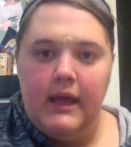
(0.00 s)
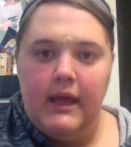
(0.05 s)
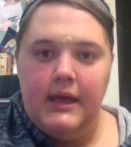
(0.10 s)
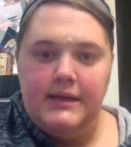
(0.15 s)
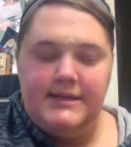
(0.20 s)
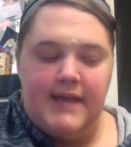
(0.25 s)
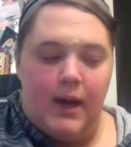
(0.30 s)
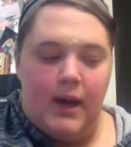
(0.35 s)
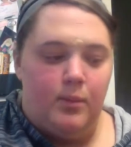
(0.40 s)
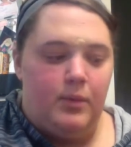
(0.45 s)

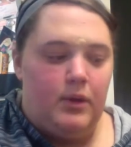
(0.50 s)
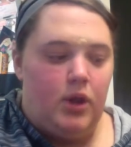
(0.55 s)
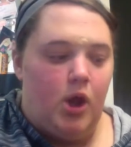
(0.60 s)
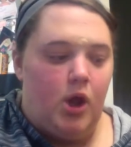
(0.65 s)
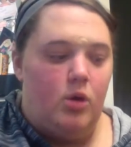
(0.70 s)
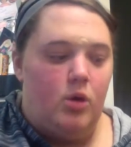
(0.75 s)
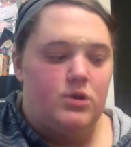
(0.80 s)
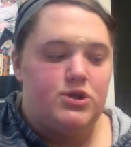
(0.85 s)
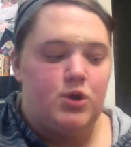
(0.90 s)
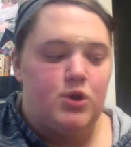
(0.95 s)
down
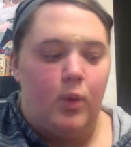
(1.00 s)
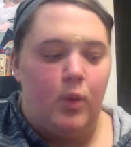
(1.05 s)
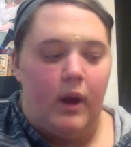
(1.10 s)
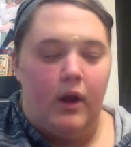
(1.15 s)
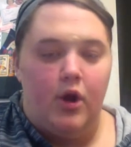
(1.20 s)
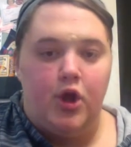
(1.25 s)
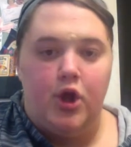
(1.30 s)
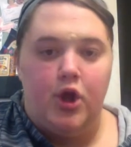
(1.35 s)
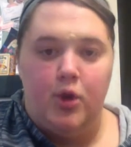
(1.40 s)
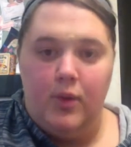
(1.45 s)
below to
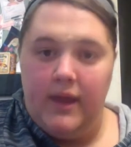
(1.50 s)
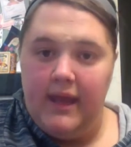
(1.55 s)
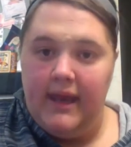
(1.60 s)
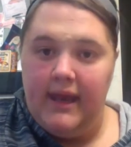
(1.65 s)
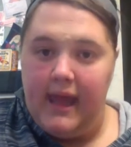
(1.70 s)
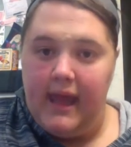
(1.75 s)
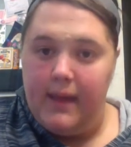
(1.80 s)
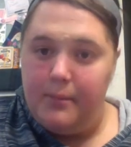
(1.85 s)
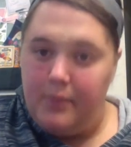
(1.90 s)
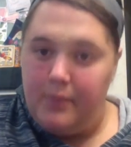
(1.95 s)
where you can
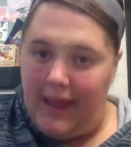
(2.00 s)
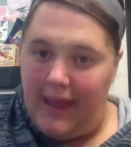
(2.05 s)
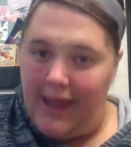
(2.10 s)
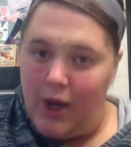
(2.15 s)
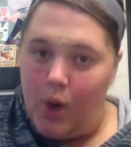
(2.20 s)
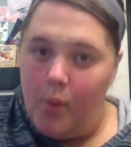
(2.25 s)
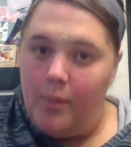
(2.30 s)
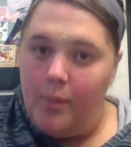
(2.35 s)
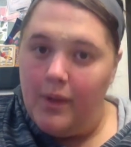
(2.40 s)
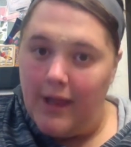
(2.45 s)
get
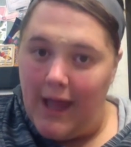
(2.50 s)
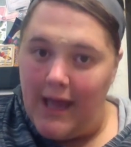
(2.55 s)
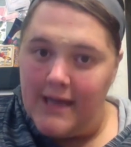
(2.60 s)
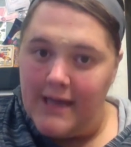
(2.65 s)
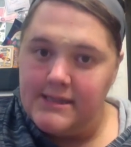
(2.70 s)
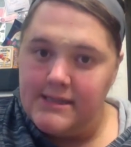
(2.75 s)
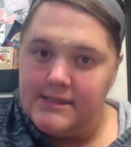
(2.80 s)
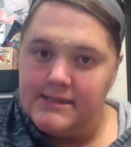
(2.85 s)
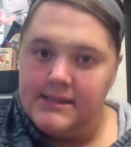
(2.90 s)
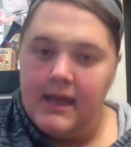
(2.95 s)
Play-Doh
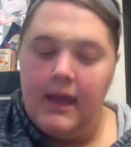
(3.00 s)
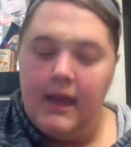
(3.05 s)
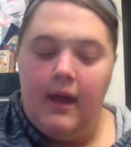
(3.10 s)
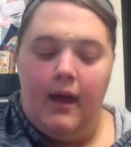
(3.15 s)
Plus.